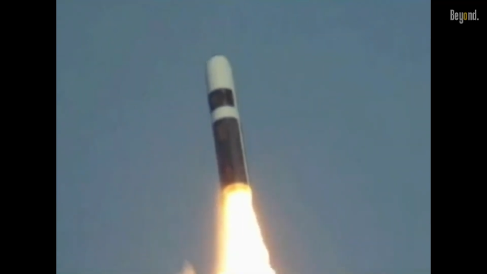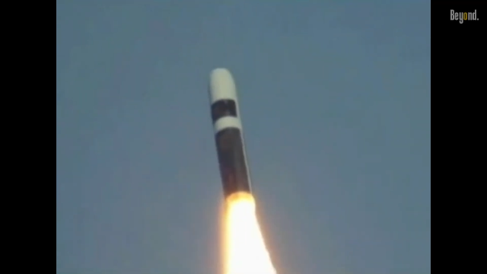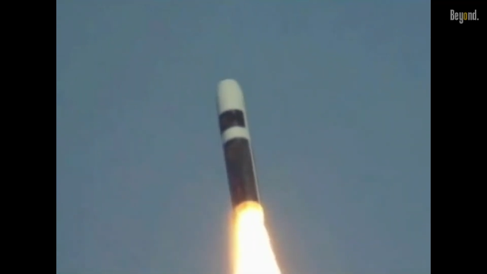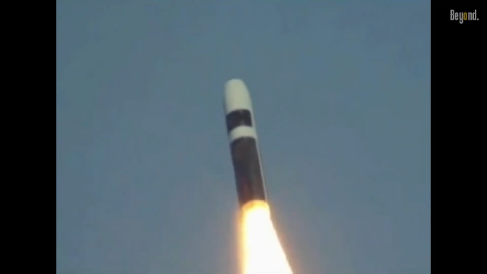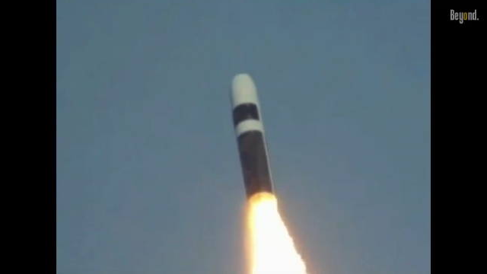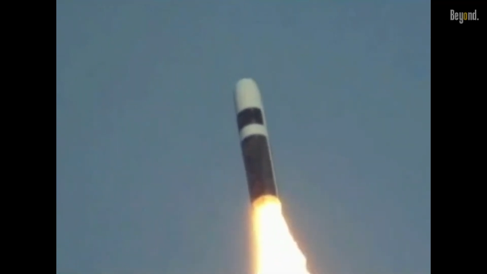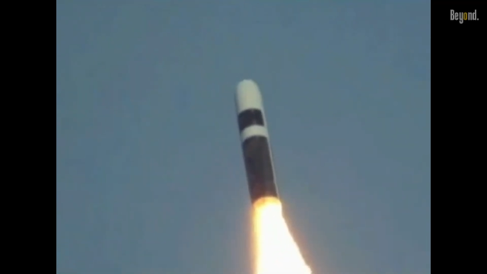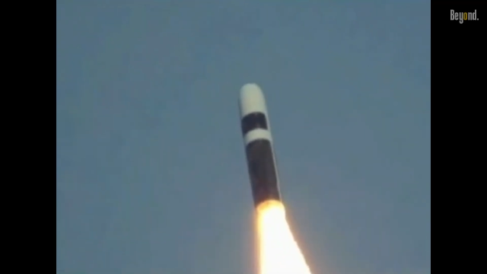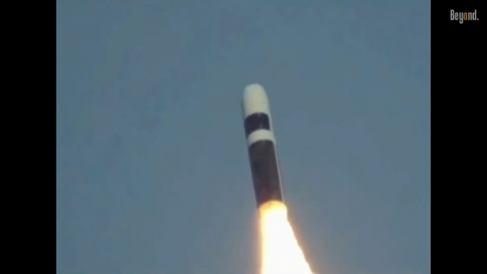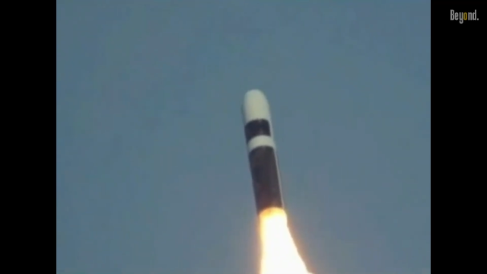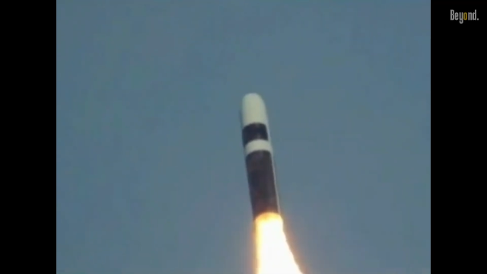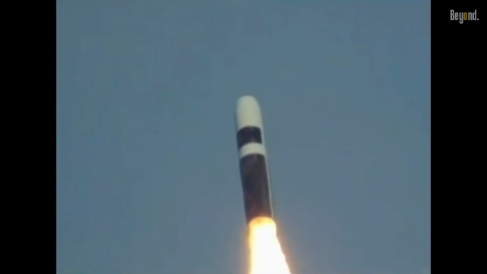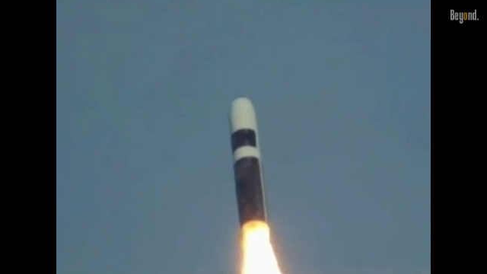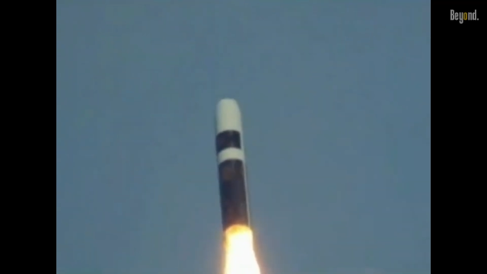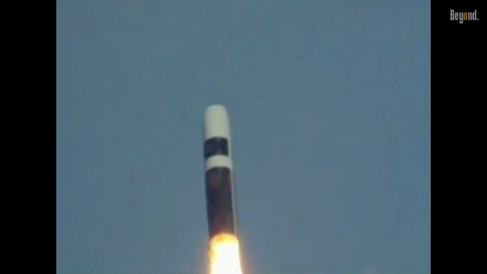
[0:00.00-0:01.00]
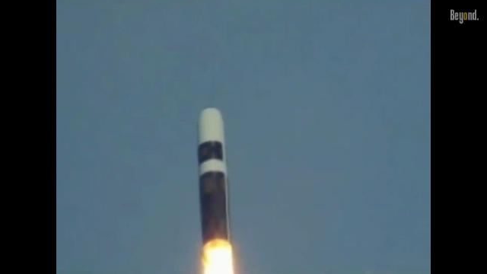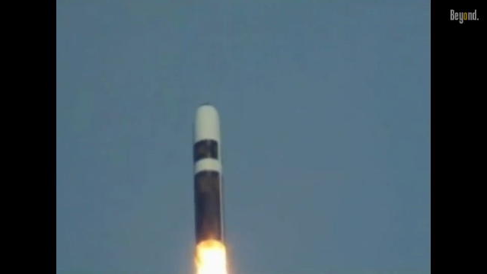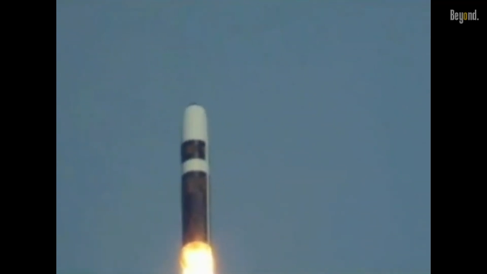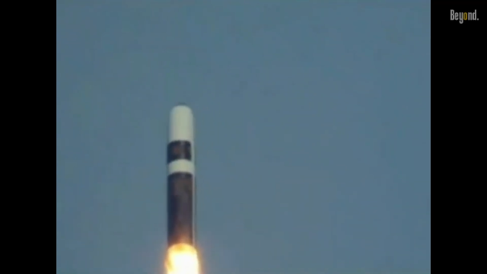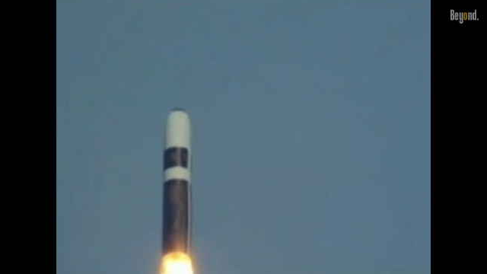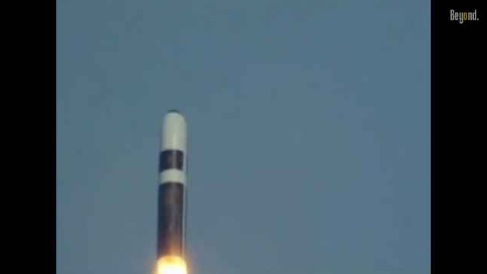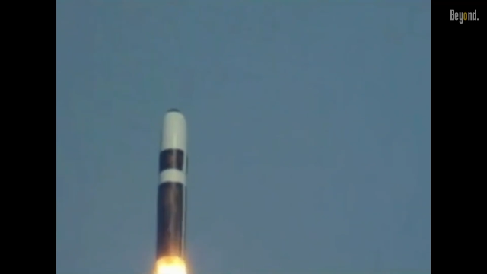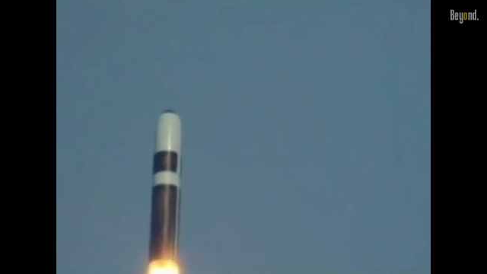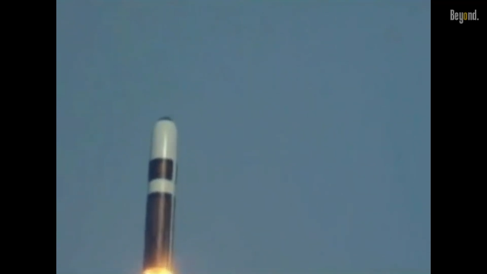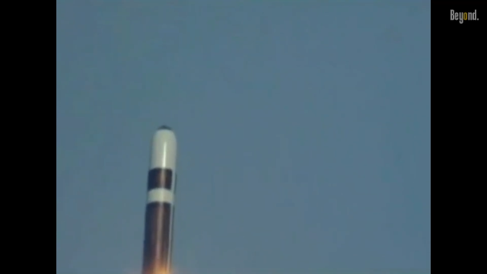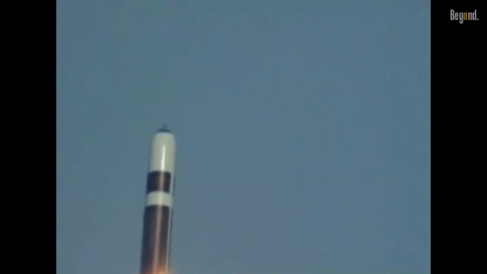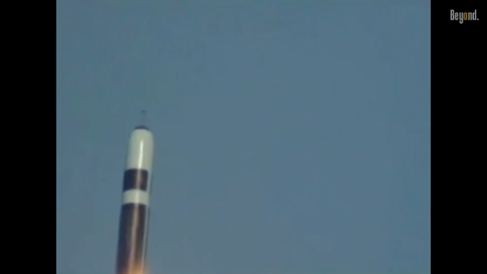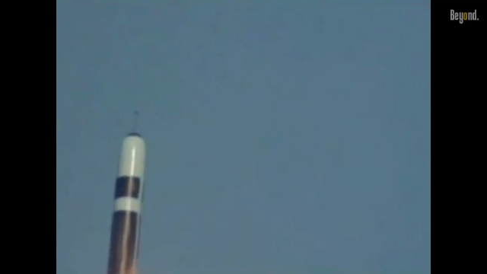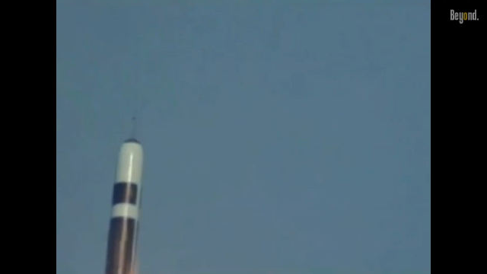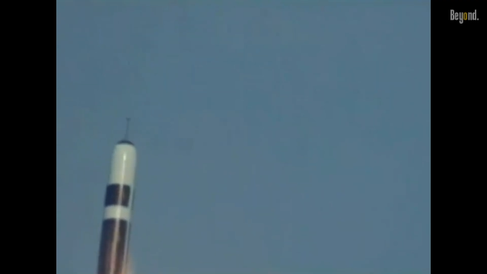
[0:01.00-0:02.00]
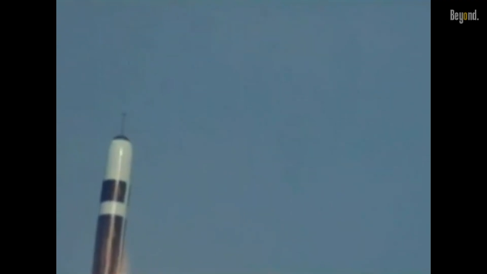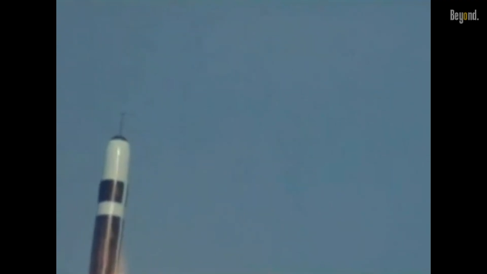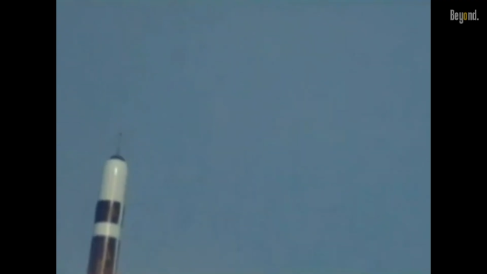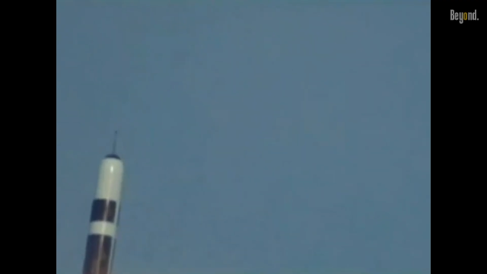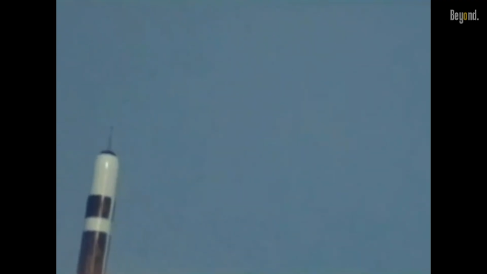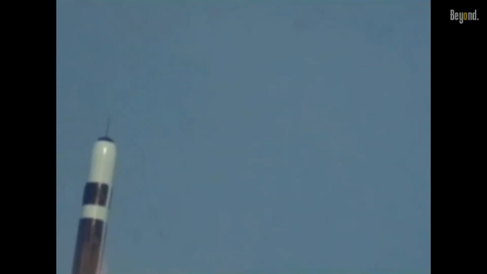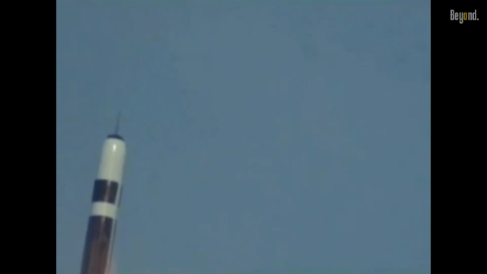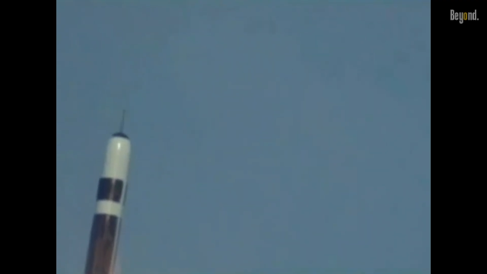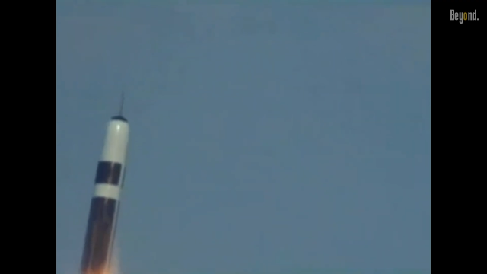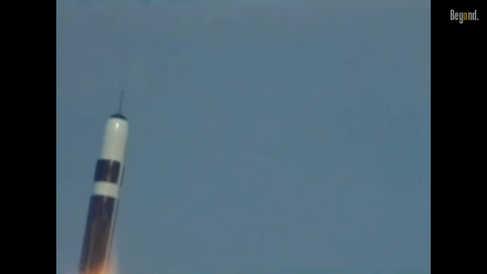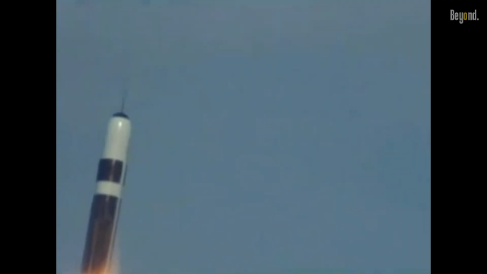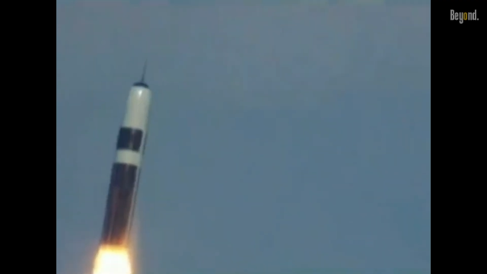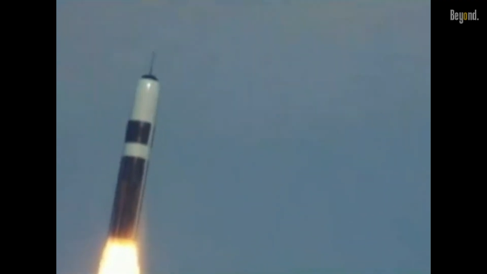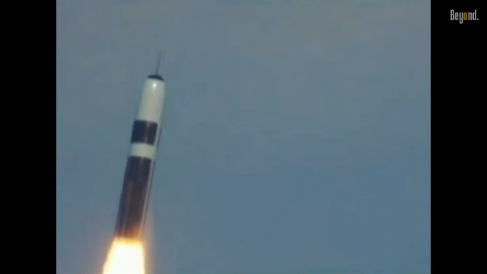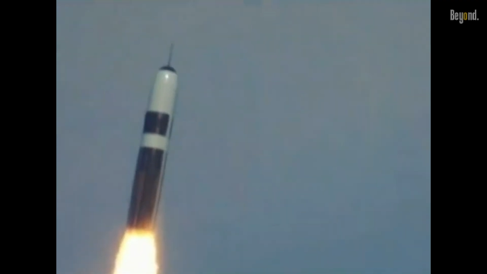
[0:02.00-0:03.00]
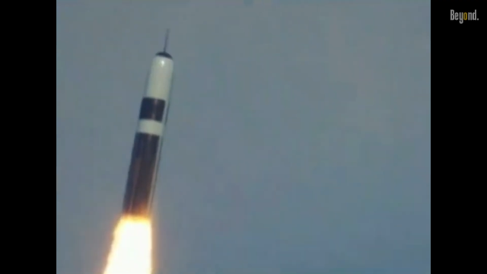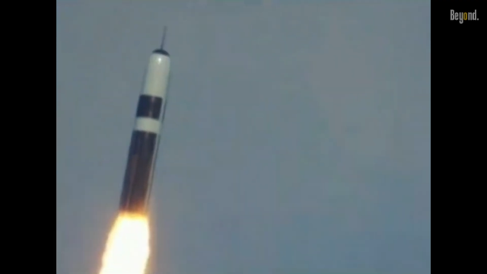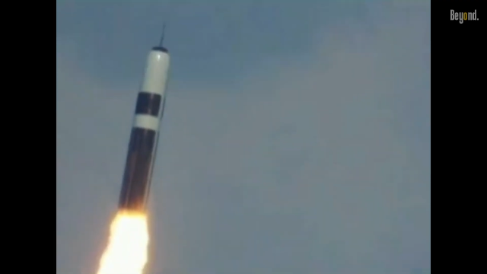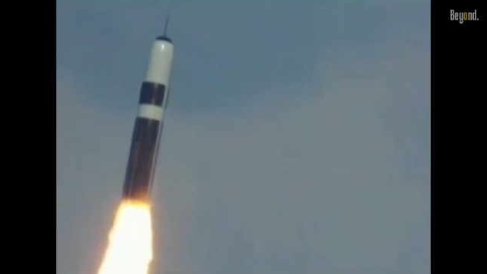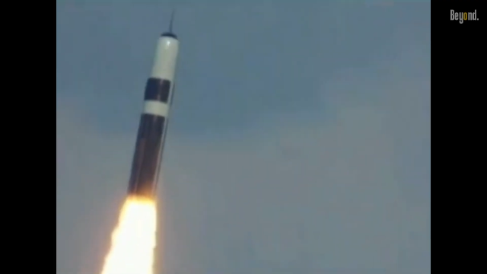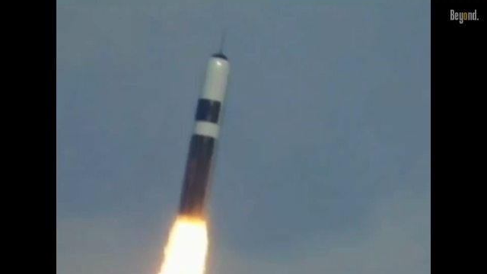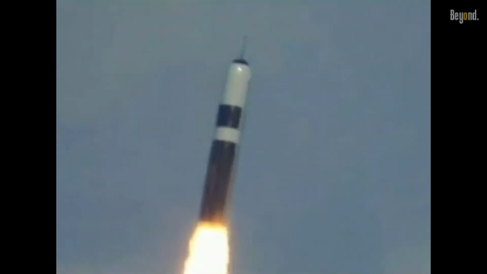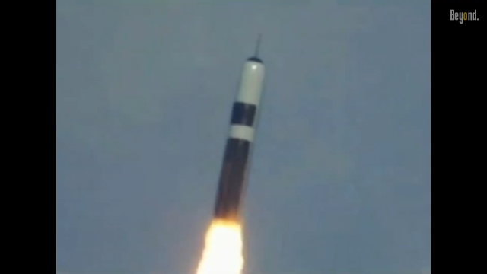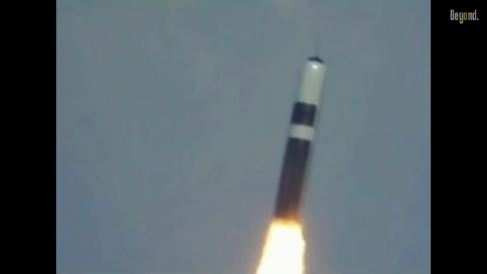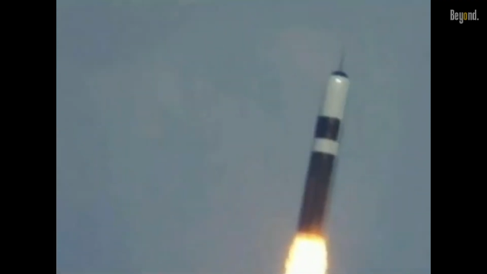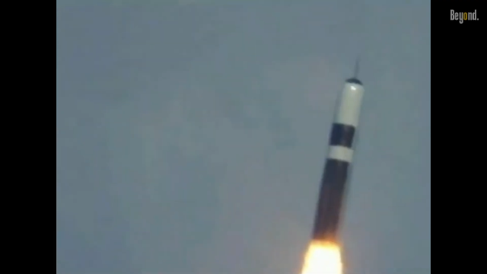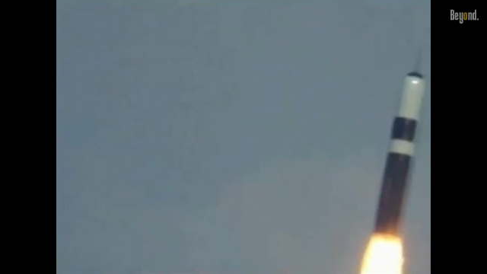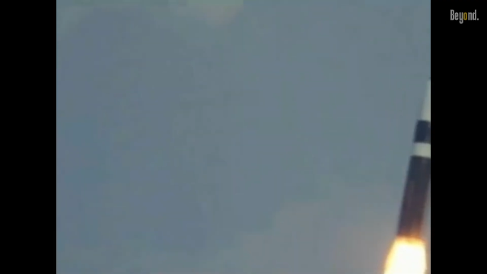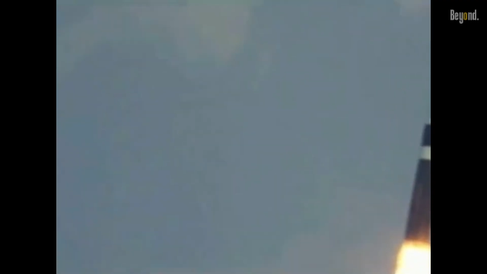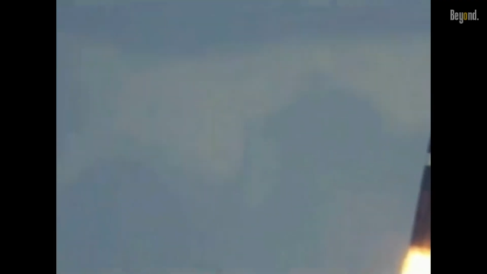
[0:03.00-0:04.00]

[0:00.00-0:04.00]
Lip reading: Nobody's mouth can be seen.